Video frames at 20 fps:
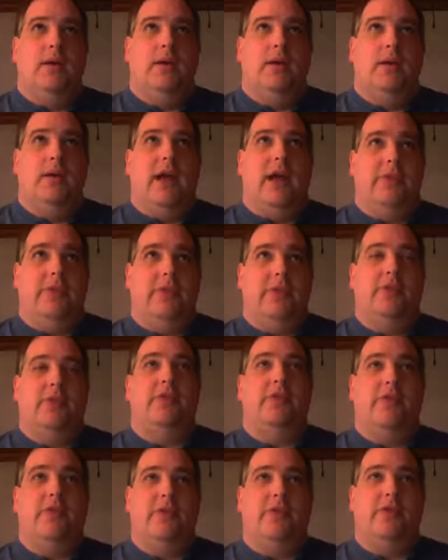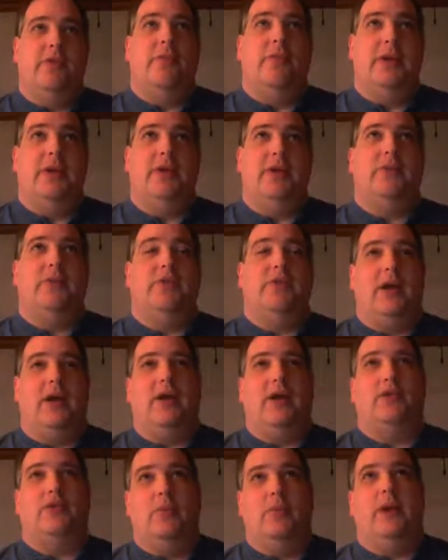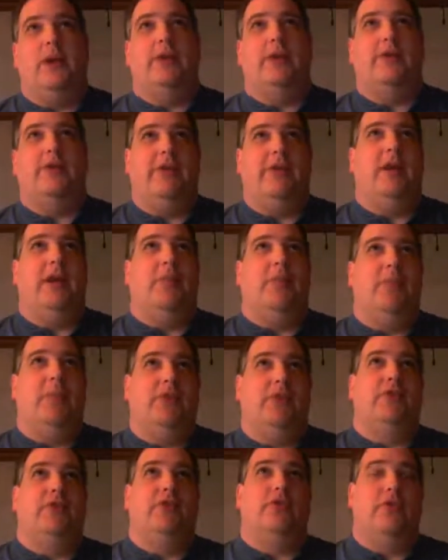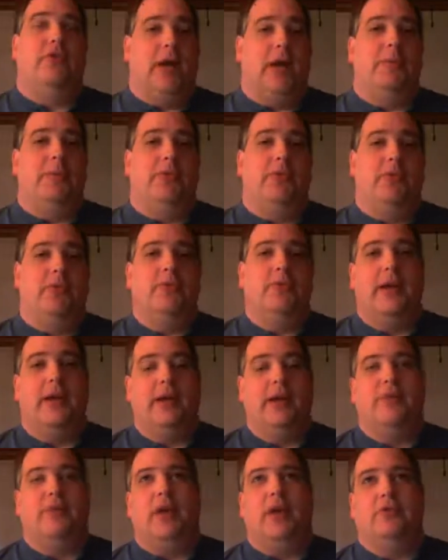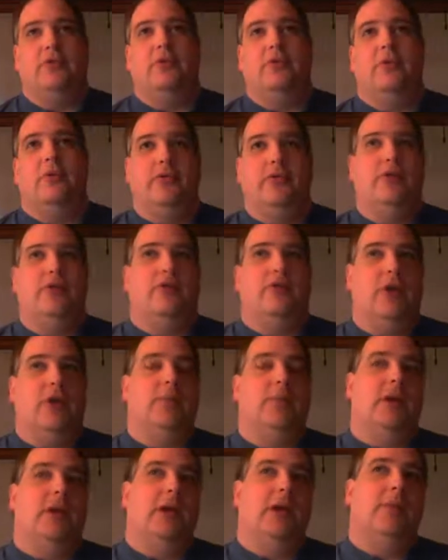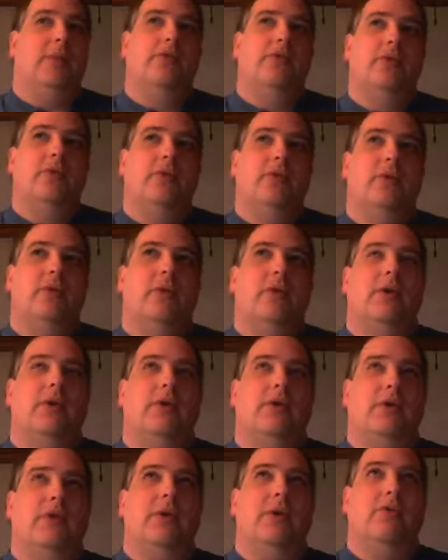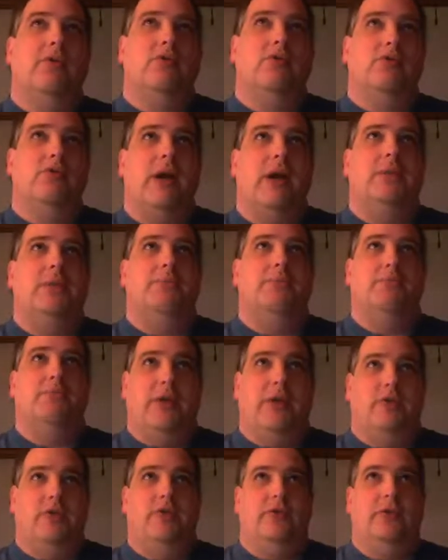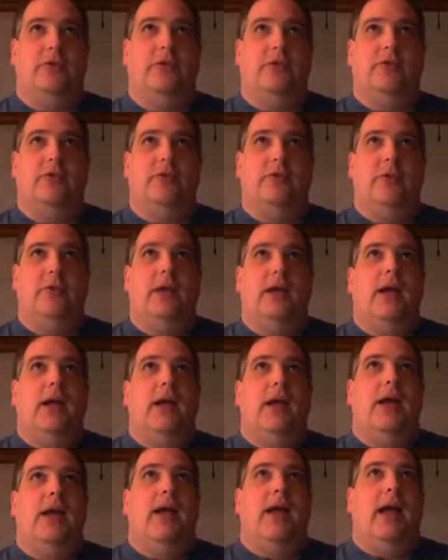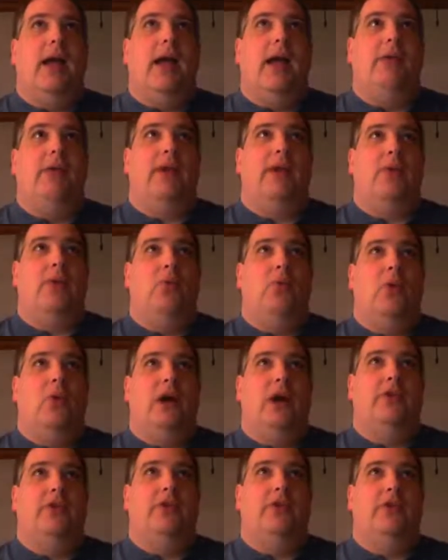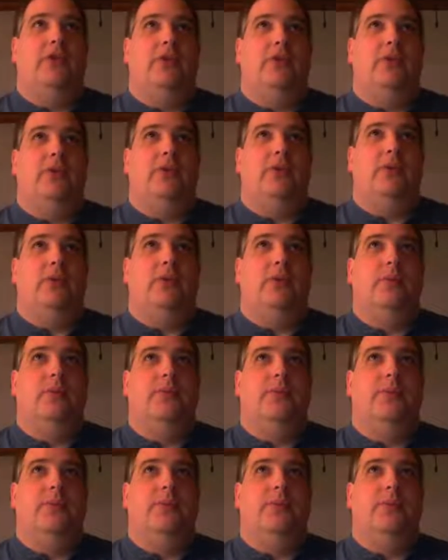And at this is the point at which I actually want to define message types, like as actual C# types. Because I want to write messages. And then I want to